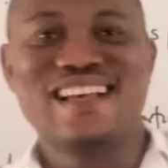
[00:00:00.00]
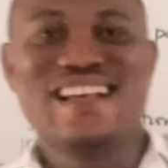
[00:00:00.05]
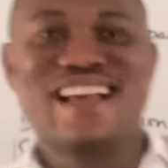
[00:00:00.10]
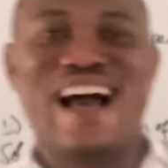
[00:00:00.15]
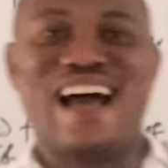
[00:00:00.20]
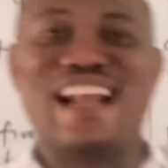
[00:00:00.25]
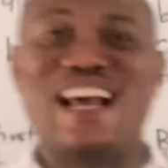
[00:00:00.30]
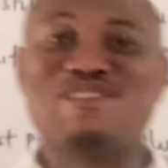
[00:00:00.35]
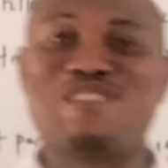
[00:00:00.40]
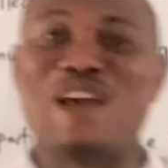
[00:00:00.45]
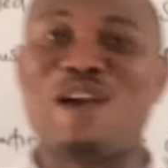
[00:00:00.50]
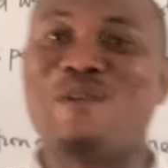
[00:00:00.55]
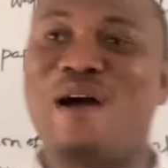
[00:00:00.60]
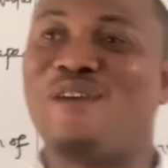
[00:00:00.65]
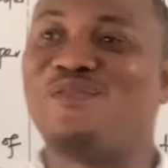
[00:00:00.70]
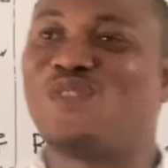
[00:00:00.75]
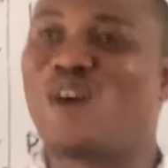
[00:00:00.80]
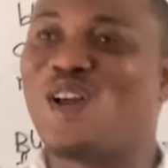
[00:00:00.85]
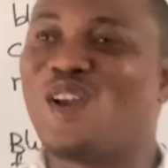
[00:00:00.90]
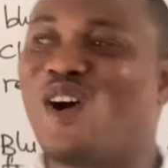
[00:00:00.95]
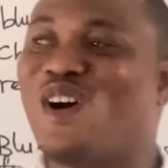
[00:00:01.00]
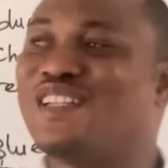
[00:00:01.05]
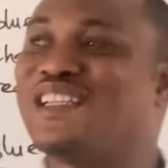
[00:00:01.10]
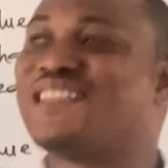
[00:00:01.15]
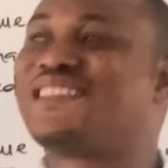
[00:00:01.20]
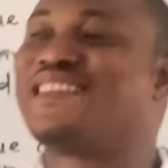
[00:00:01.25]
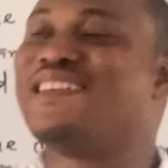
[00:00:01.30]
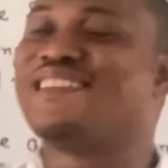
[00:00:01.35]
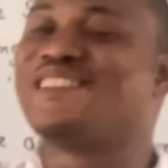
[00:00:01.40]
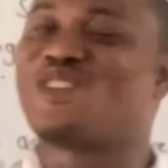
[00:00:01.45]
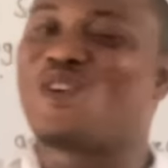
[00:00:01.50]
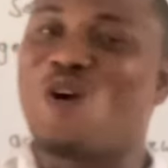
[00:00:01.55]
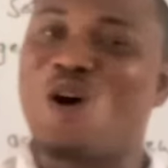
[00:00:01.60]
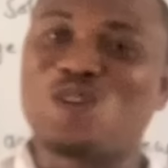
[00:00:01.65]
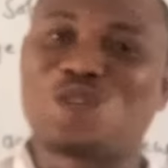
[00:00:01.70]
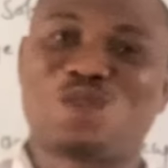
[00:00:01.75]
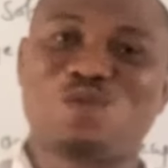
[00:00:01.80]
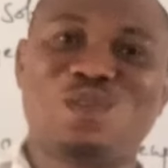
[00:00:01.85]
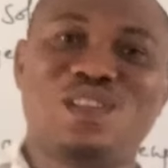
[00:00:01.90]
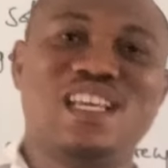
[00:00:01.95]
that's why you have done all these things. Go
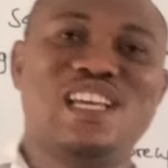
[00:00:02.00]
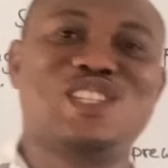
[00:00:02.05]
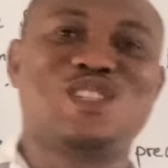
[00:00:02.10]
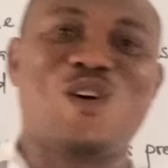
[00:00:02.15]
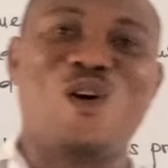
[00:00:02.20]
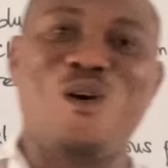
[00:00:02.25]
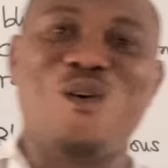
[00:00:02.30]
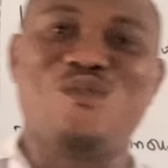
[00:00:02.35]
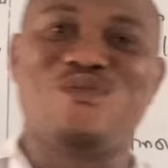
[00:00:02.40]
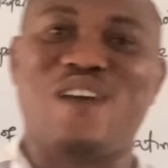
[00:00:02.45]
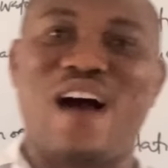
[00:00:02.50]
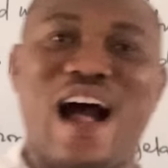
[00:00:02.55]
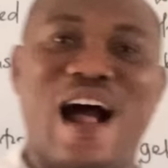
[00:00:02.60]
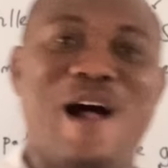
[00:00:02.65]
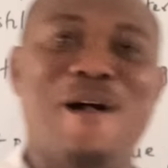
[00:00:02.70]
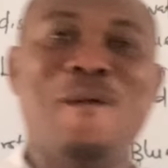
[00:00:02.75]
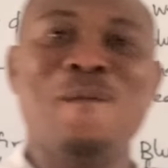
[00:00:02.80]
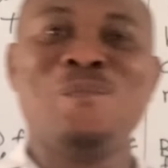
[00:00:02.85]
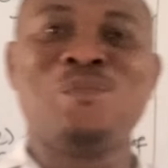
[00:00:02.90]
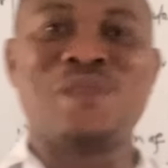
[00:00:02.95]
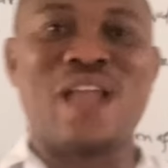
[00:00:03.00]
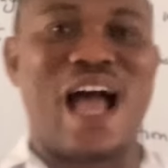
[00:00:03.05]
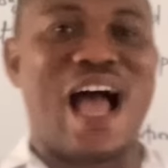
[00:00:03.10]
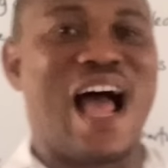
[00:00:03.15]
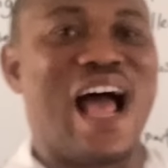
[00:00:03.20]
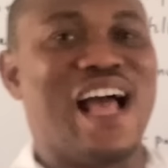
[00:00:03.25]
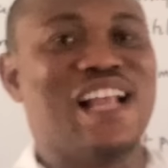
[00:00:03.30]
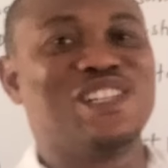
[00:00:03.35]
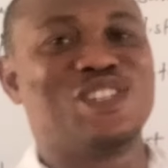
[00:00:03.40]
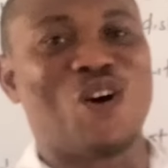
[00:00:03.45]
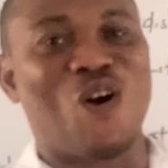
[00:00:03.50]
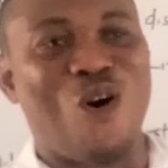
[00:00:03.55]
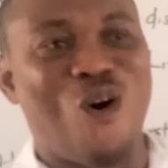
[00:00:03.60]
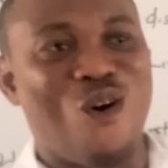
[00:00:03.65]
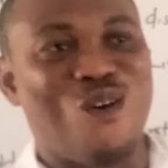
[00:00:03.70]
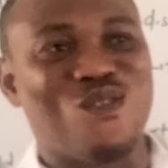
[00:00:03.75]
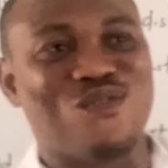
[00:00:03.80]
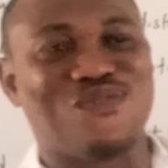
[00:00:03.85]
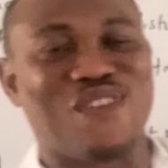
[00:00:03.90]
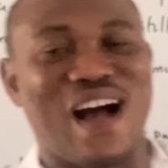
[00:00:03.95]
through this over and
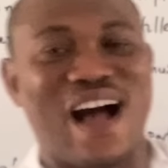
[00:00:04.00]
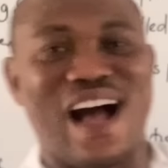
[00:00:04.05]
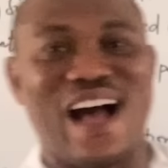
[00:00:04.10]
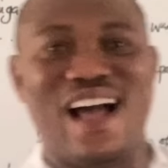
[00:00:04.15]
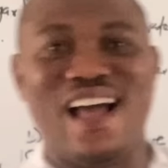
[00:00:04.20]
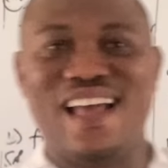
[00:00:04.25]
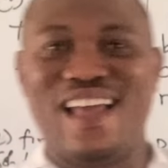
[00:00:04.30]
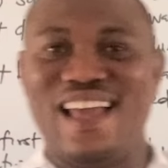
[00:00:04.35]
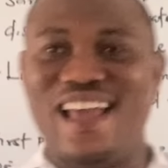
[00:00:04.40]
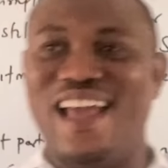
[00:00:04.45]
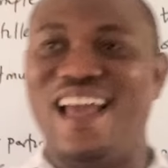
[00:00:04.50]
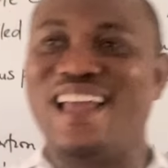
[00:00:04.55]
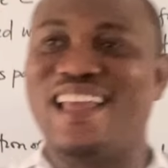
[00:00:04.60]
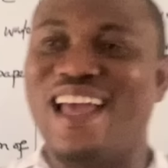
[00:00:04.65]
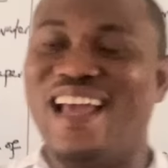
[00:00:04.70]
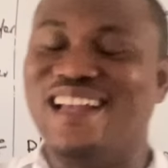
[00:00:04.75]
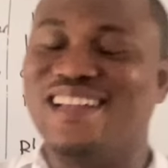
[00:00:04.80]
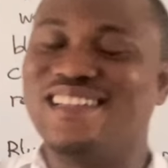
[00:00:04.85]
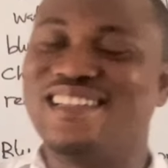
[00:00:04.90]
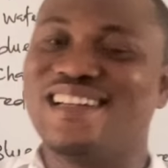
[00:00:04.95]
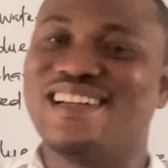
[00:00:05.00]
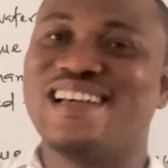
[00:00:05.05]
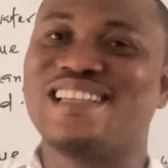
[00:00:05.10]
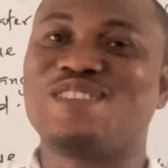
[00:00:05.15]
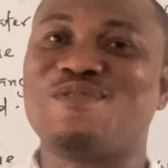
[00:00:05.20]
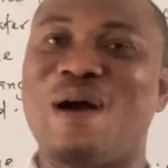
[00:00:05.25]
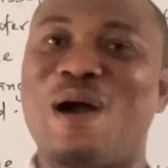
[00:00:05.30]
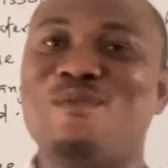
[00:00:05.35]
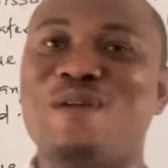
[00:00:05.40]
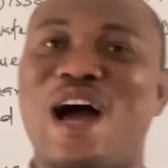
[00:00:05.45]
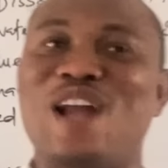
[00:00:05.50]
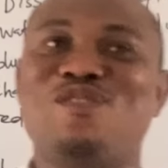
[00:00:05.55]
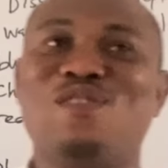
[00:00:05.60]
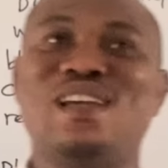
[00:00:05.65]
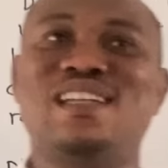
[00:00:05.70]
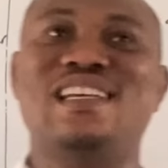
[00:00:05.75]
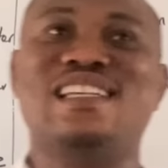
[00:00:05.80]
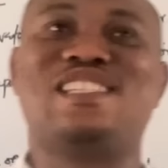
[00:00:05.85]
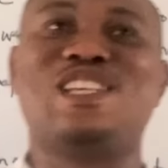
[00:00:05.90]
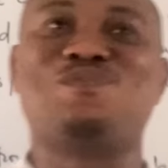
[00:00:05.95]
over again. The reason why we are doing
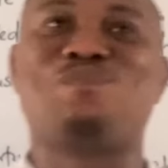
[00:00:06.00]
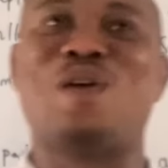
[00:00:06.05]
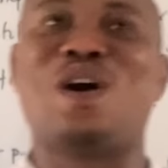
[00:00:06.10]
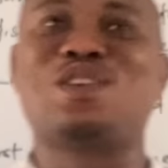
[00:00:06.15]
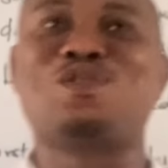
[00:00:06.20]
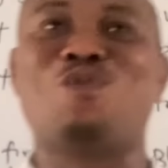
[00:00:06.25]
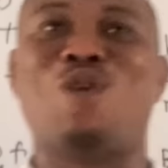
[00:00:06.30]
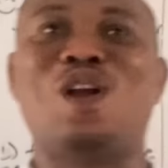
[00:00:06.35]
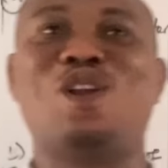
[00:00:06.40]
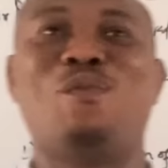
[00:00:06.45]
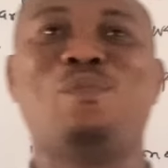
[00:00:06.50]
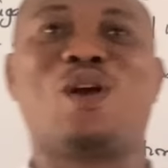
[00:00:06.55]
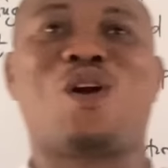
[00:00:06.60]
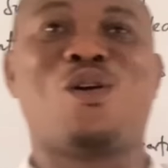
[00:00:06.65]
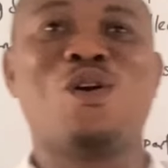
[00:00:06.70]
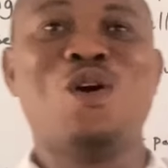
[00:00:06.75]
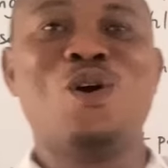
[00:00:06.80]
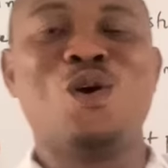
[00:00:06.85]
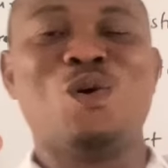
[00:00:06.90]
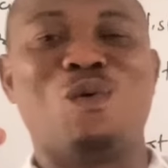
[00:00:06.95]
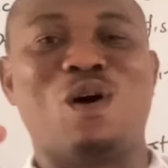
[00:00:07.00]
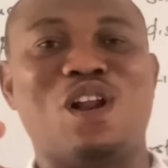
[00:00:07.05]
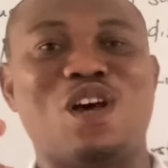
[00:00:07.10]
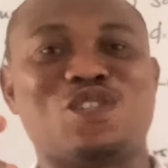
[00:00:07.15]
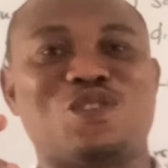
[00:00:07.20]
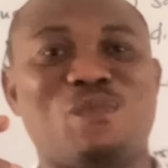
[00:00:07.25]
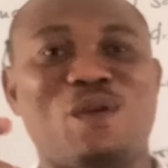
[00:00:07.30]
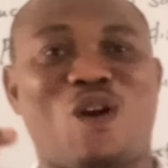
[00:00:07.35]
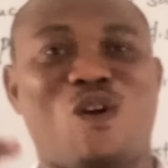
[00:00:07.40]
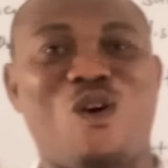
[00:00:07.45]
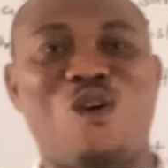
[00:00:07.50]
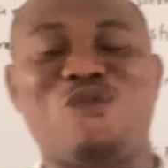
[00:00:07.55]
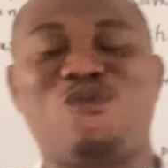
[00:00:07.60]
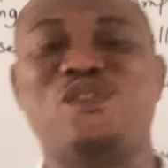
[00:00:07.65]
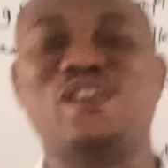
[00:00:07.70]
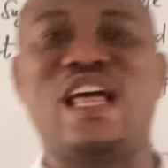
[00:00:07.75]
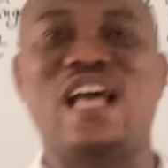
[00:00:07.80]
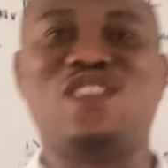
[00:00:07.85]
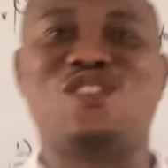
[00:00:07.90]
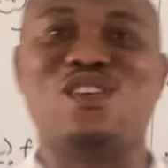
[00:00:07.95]
this is because we want us to be
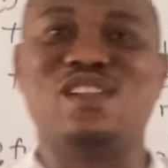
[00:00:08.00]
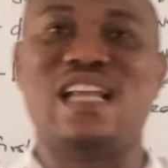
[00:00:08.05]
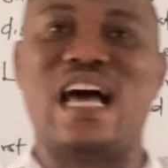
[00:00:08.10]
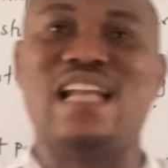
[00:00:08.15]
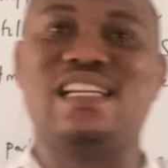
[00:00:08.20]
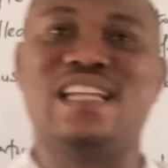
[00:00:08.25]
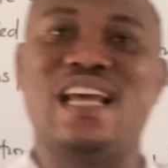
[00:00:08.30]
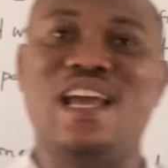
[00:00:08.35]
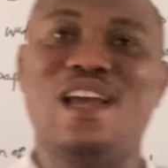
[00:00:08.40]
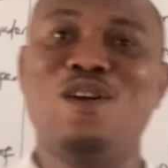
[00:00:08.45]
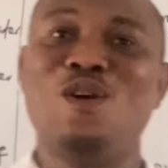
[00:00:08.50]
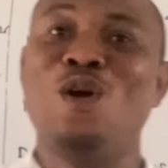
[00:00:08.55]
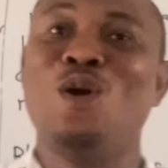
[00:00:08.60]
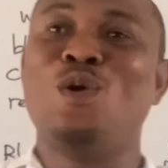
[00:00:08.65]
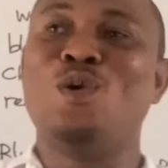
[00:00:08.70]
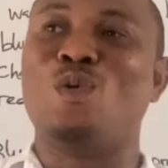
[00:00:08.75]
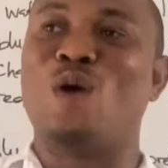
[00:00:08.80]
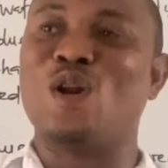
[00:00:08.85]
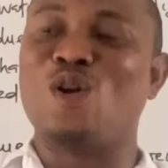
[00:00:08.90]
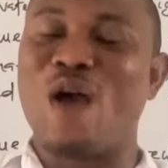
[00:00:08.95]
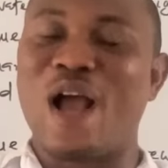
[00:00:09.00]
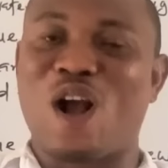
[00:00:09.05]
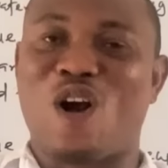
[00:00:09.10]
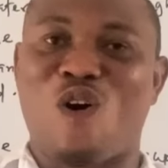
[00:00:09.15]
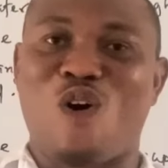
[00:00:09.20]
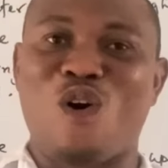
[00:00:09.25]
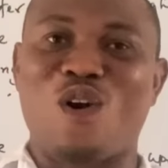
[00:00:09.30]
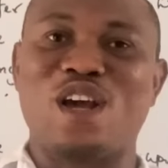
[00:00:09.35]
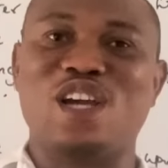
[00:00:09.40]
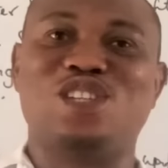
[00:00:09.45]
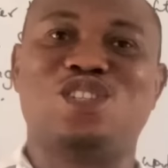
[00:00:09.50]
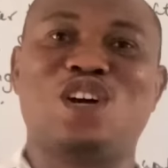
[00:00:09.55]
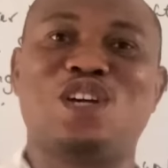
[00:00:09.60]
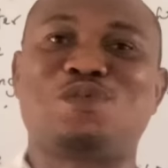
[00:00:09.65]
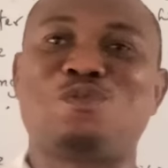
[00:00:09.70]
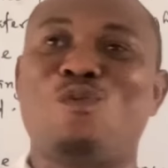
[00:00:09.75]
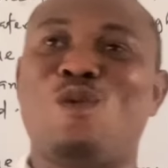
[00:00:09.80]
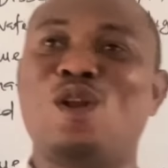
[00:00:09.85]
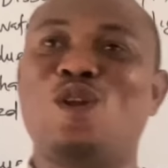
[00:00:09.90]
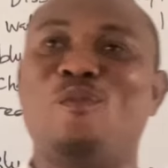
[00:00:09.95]
confident on that day. We want to encourage us.
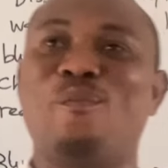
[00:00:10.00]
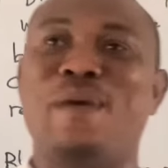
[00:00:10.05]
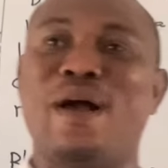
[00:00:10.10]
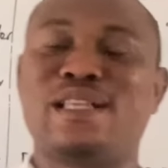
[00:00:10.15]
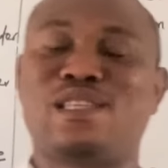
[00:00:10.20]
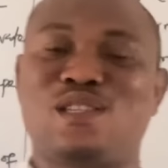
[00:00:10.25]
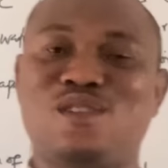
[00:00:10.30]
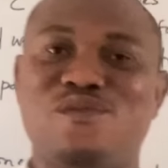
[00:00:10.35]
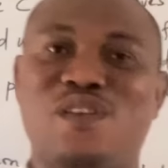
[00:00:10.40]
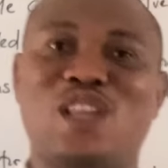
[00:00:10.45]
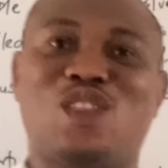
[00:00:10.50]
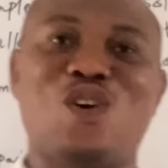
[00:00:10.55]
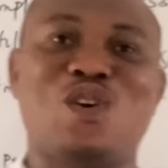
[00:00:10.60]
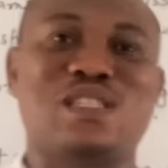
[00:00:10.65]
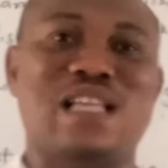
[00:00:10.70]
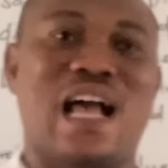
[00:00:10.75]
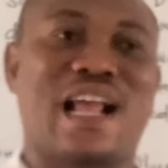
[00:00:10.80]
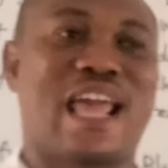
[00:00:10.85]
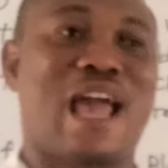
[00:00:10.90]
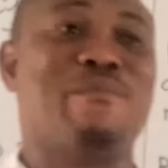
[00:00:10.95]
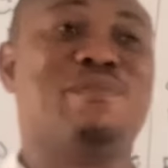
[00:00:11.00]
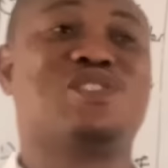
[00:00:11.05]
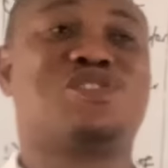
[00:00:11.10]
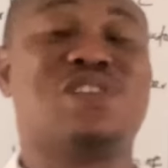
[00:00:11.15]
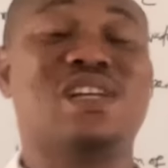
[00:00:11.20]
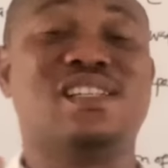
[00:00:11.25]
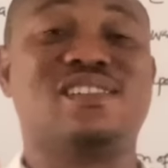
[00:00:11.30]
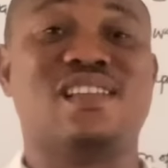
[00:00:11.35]
We want to motivate us that chemistry is